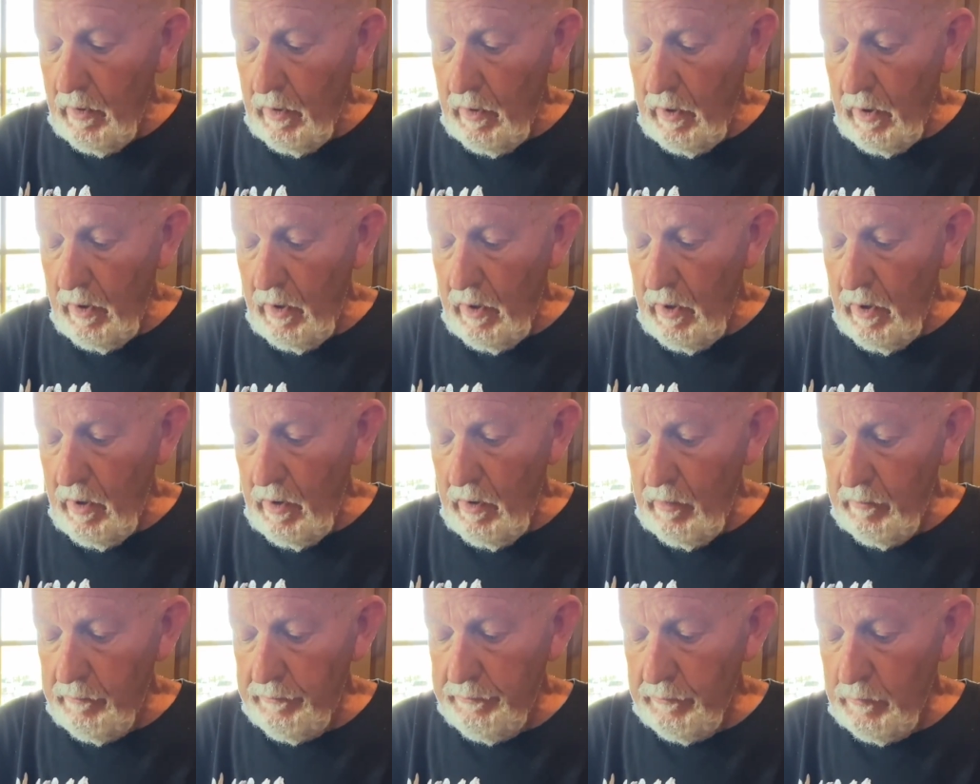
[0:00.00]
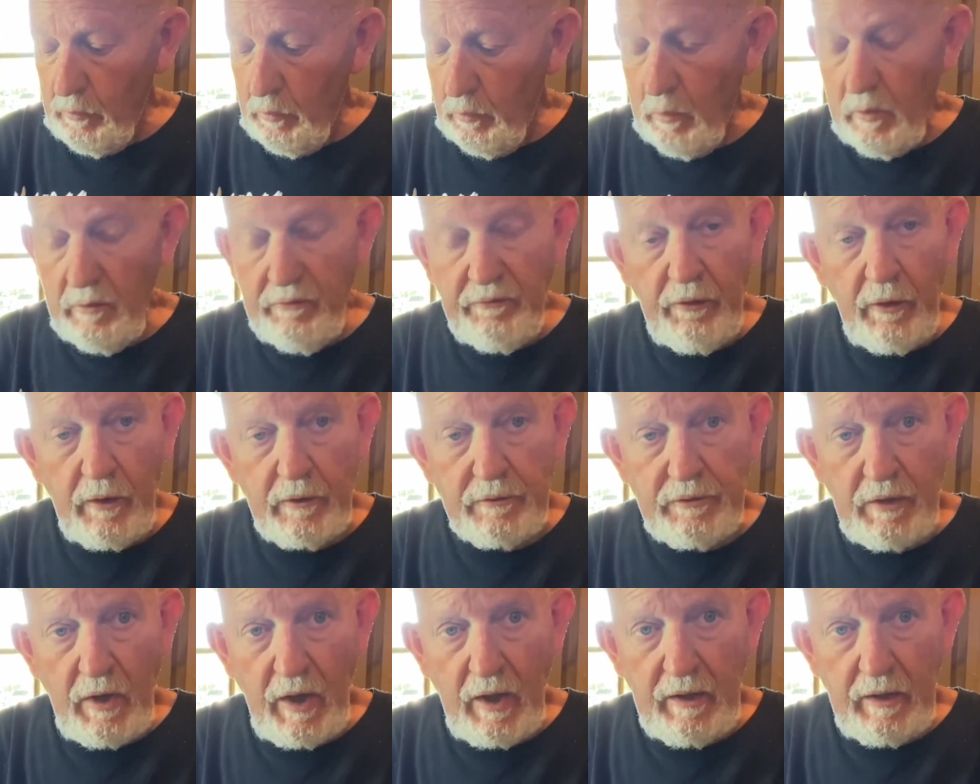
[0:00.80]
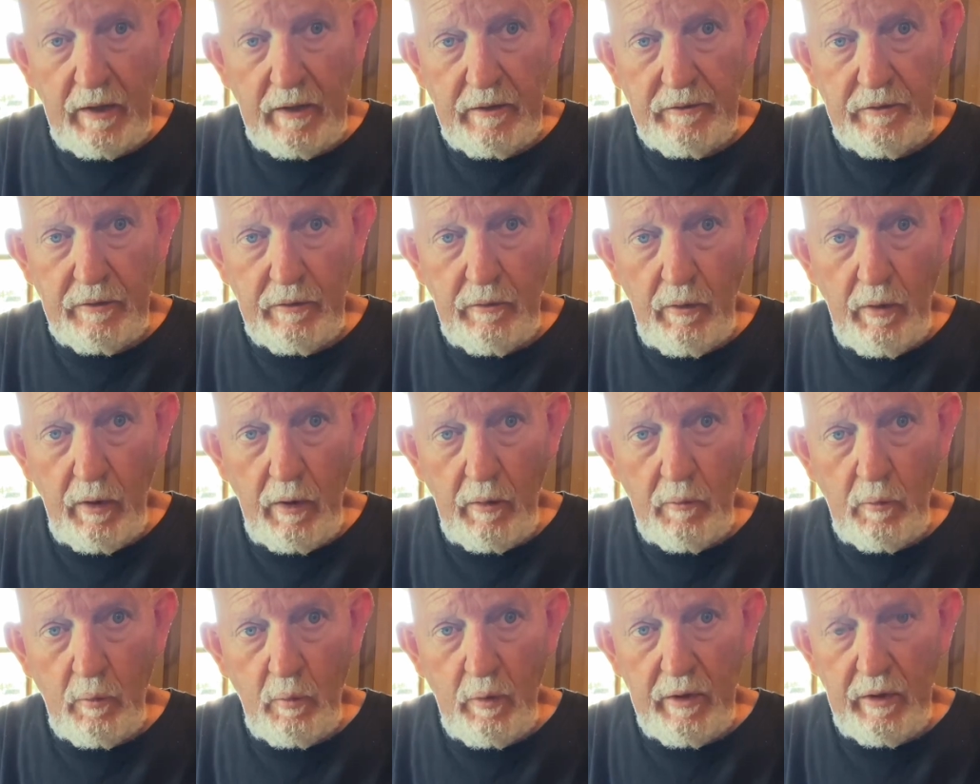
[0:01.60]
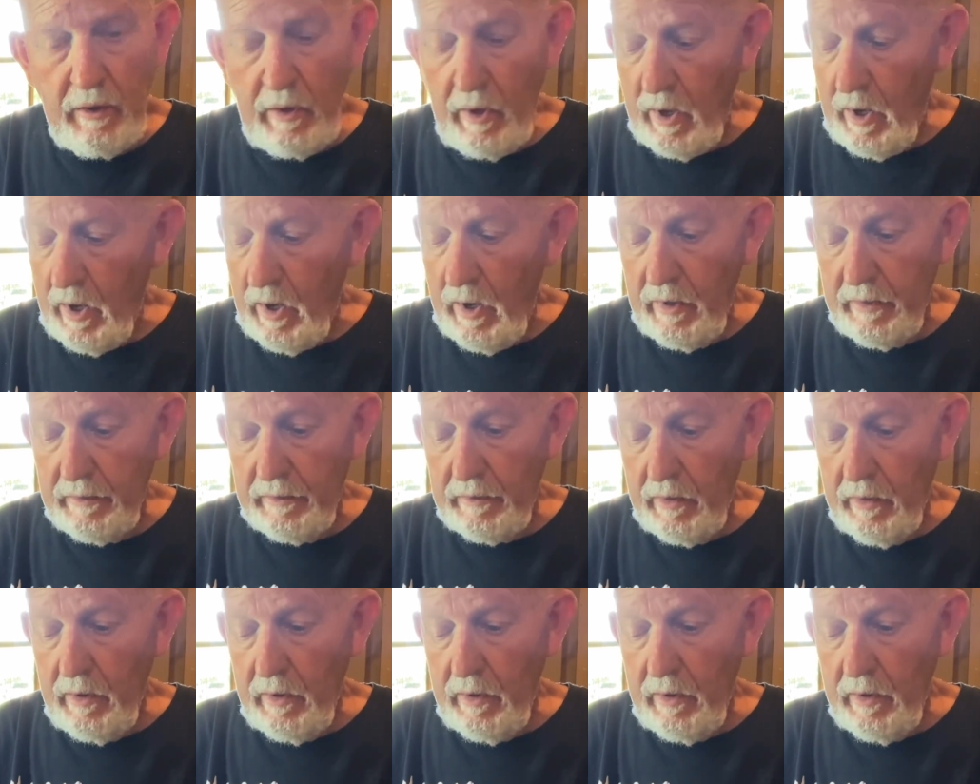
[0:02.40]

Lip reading: when we first got into it, we got